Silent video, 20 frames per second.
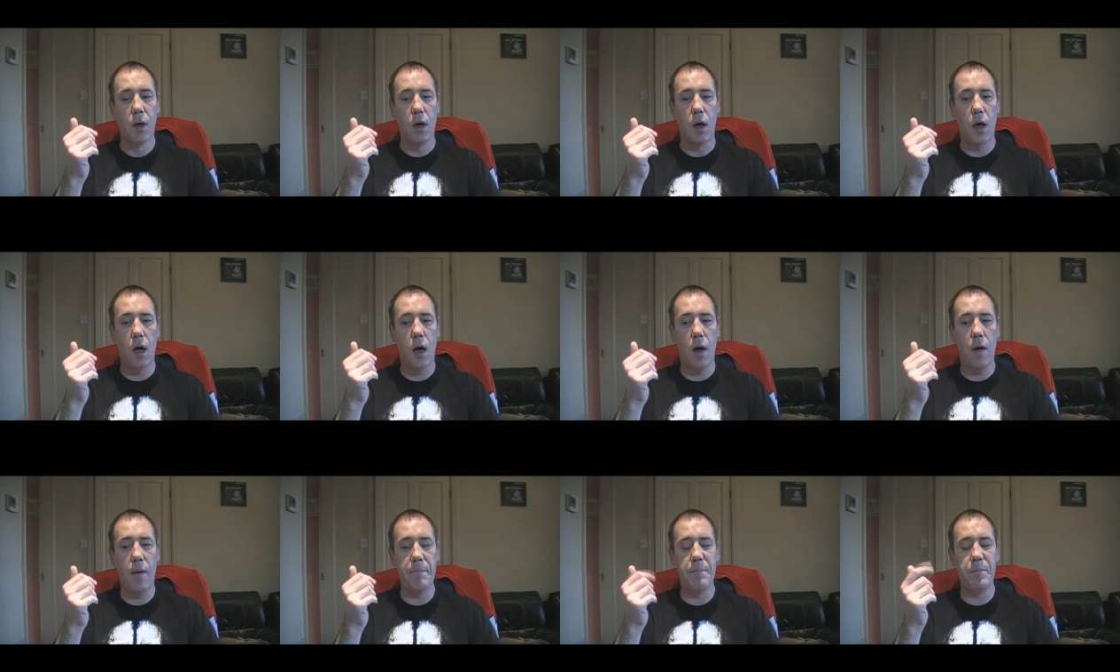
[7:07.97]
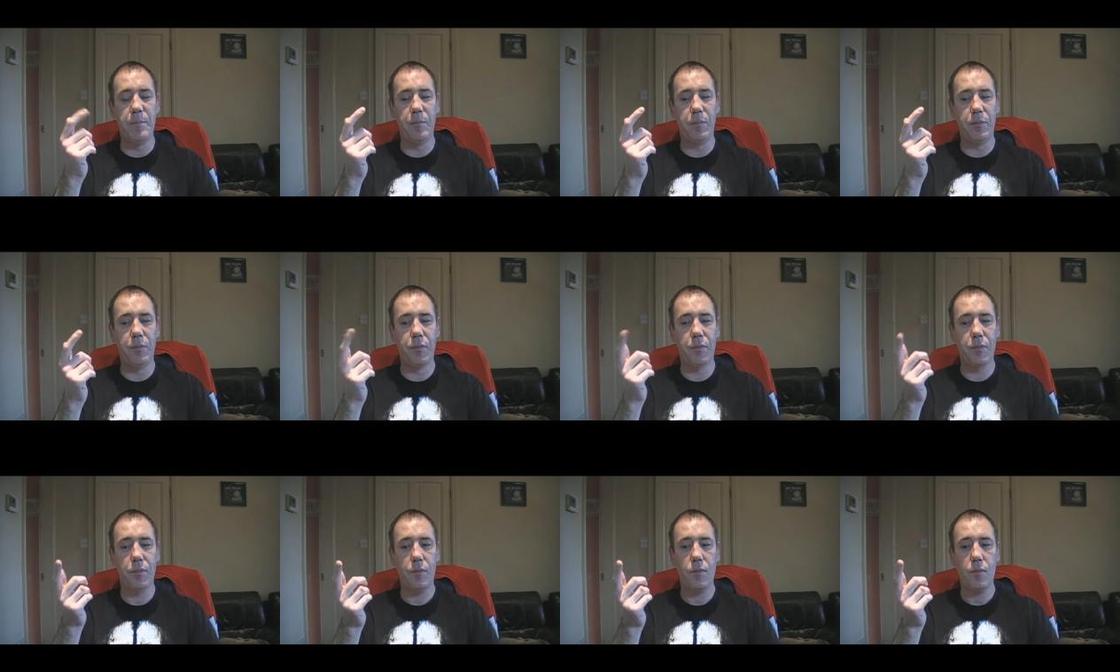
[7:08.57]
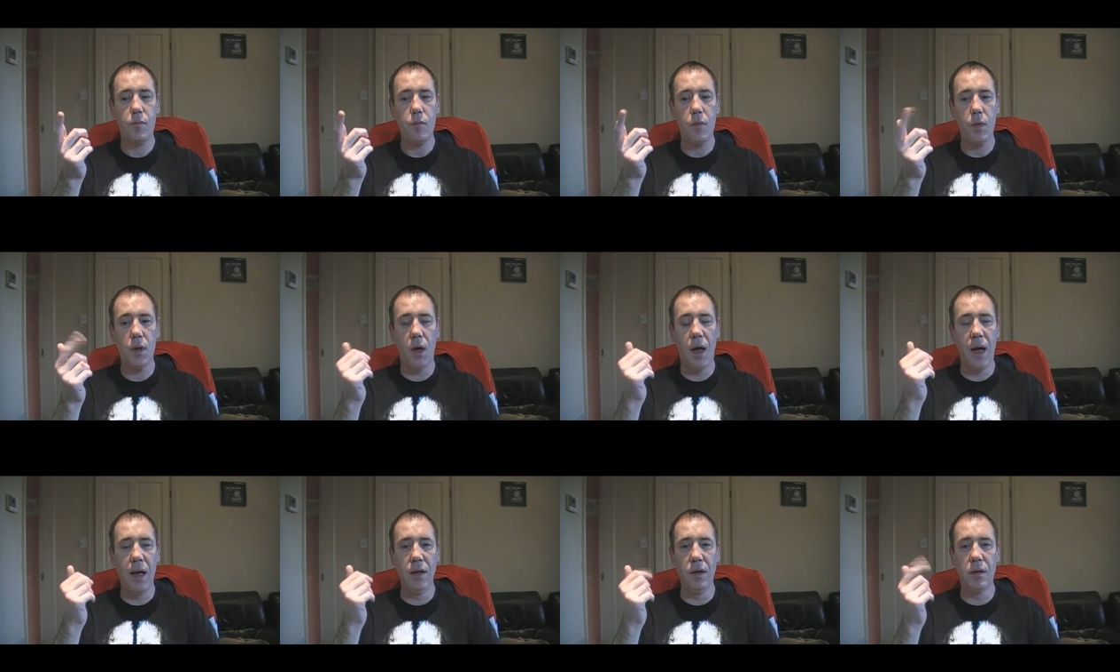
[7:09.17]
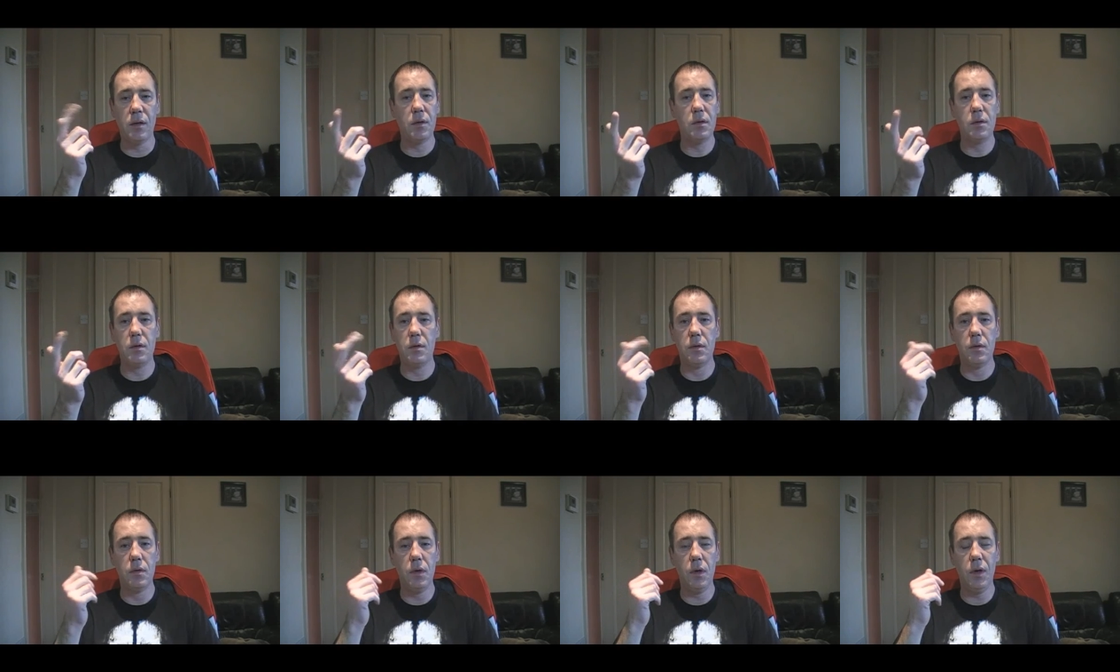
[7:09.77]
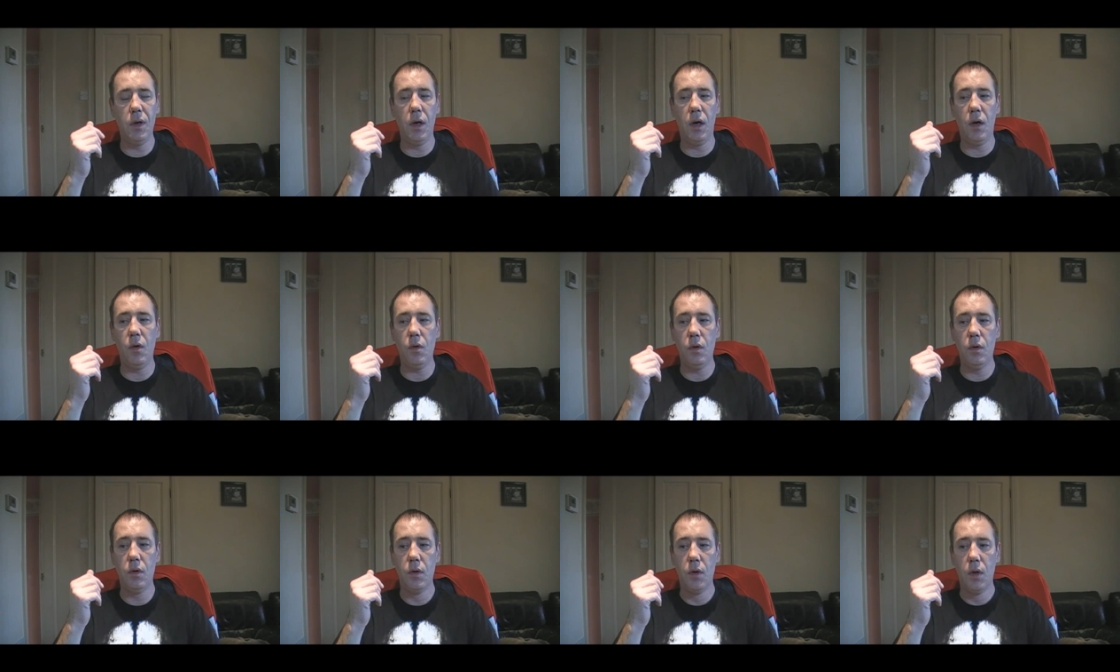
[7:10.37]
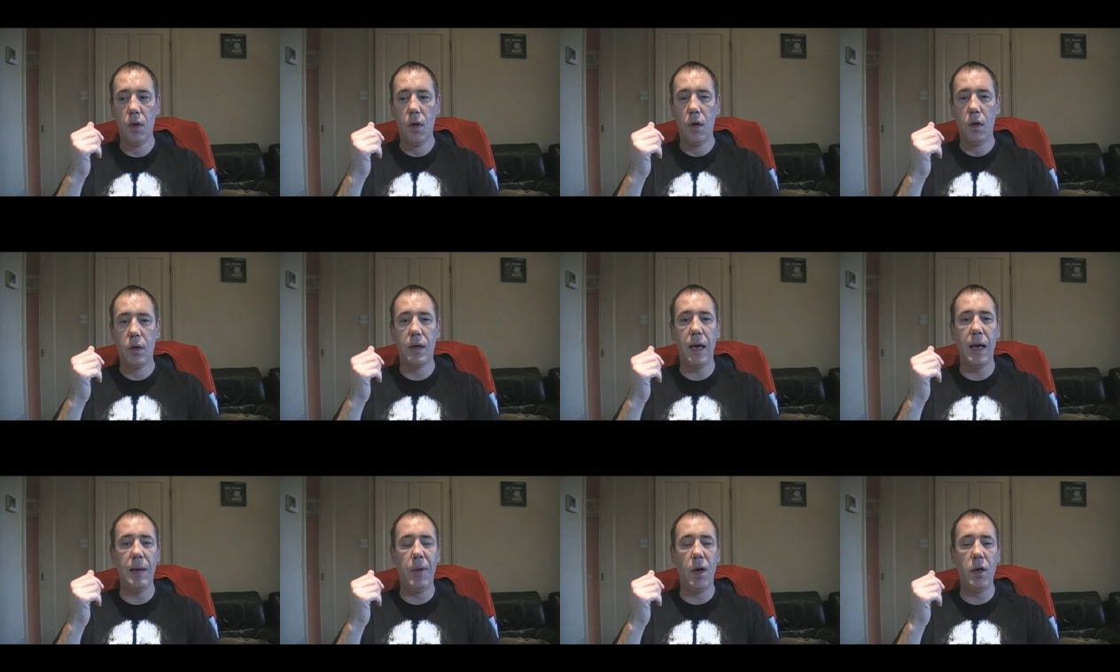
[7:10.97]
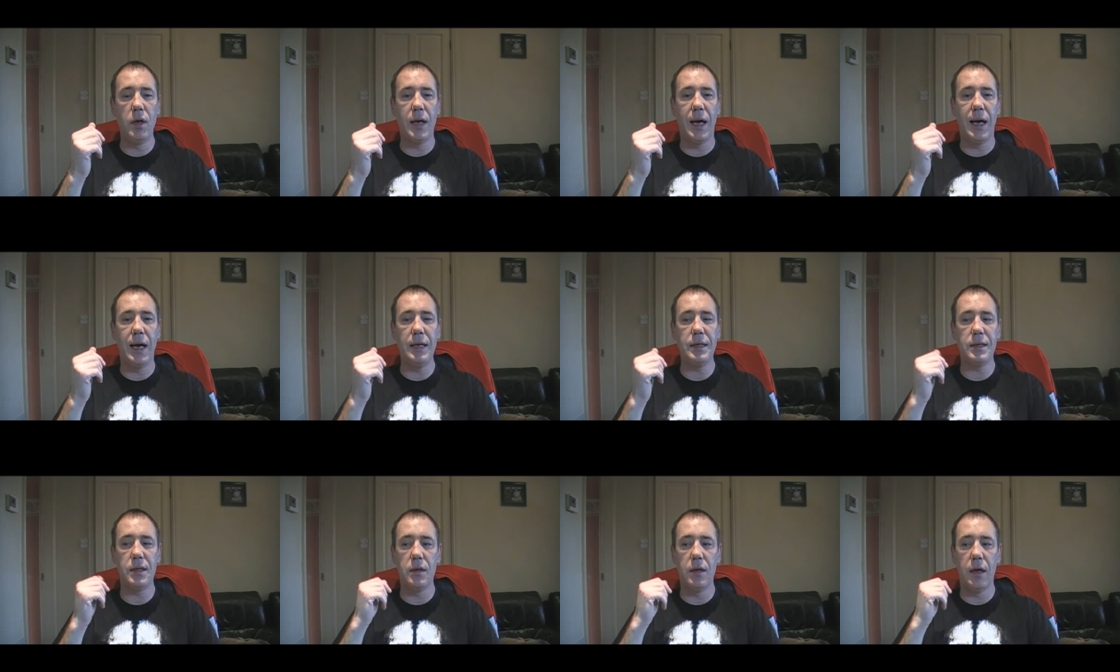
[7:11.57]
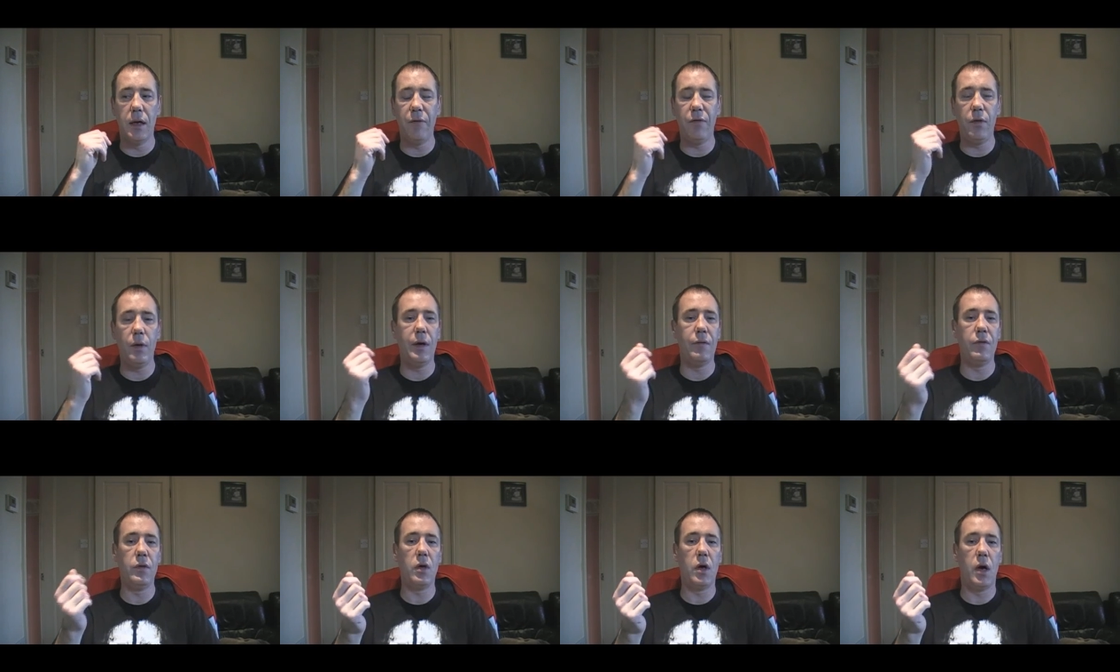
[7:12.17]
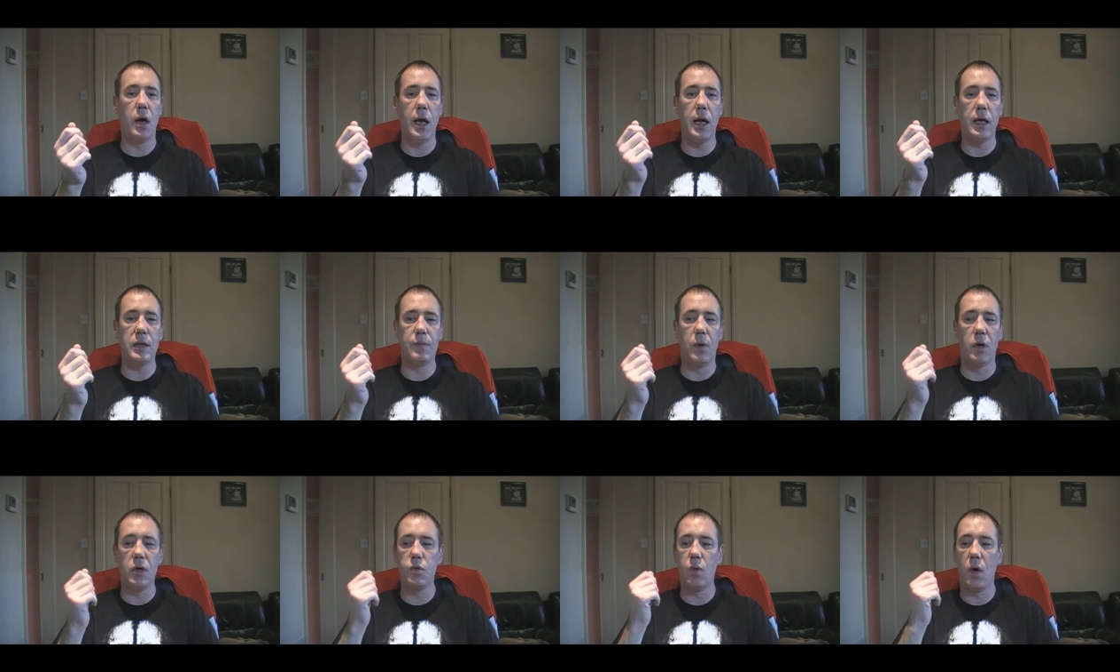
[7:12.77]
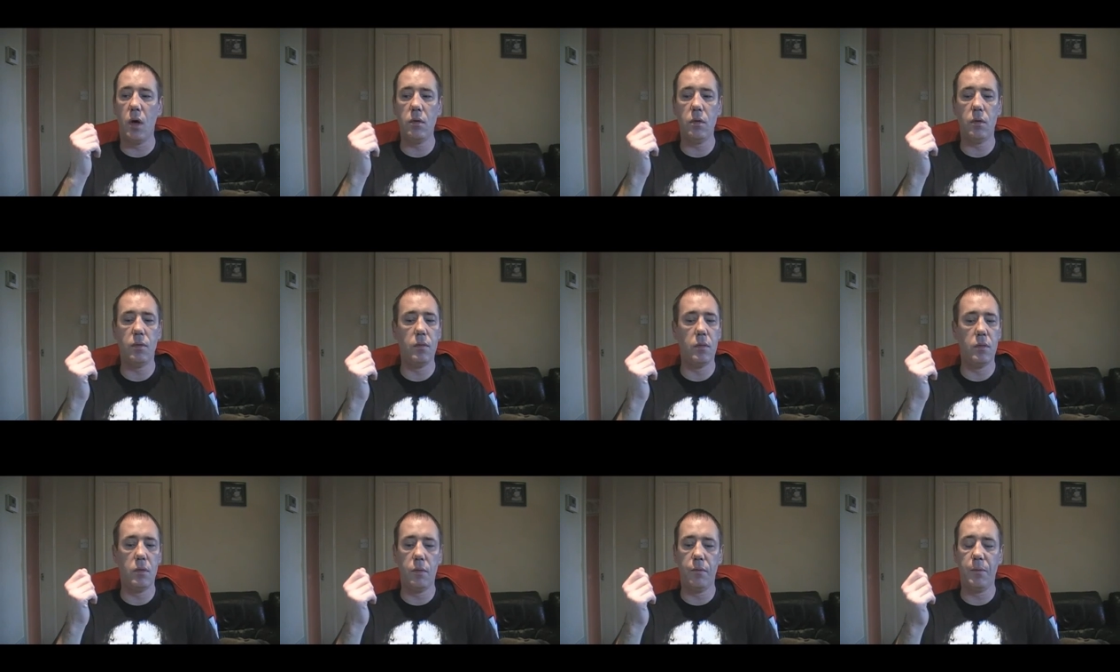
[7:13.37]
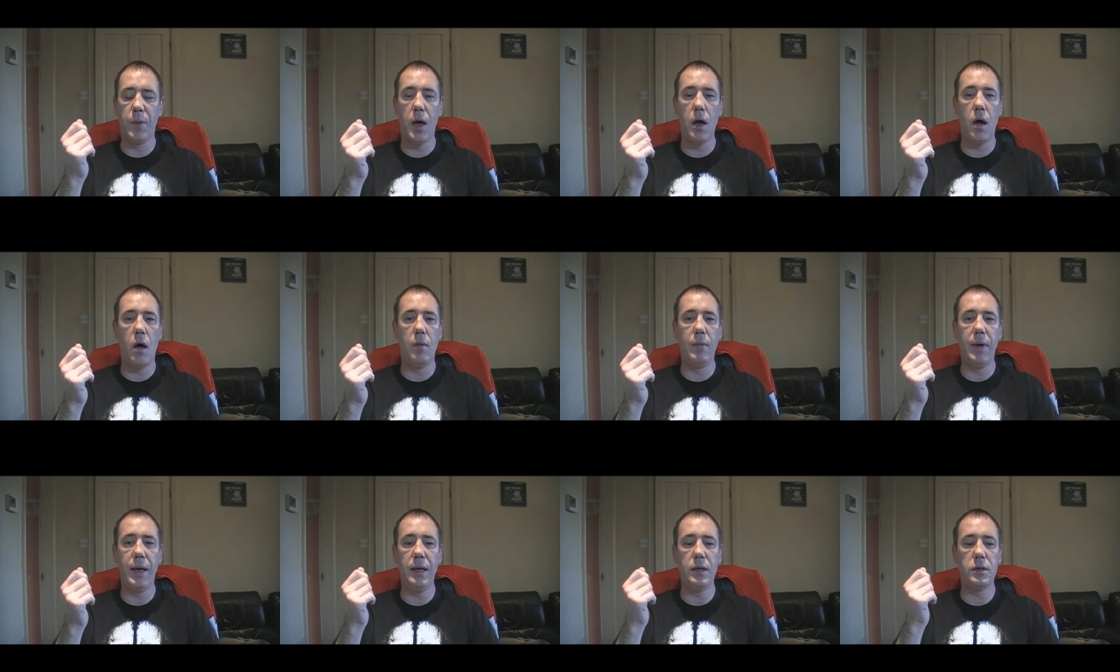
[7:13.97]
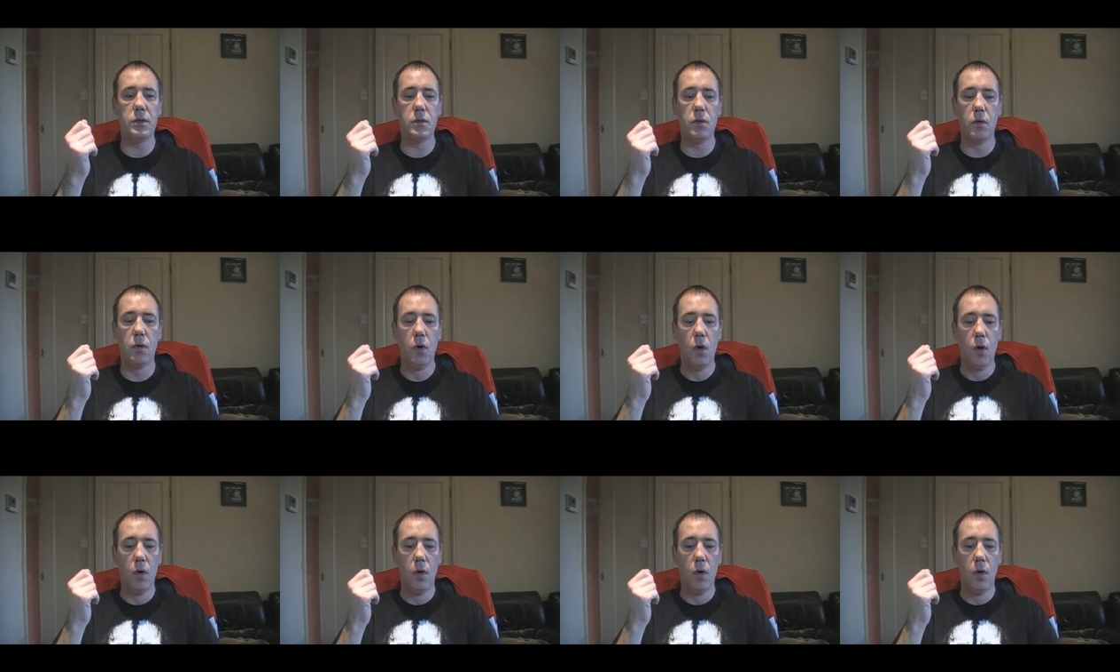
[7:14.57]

Um, and you know, game on, guys. And if you haven't got an Xbox One, by all means,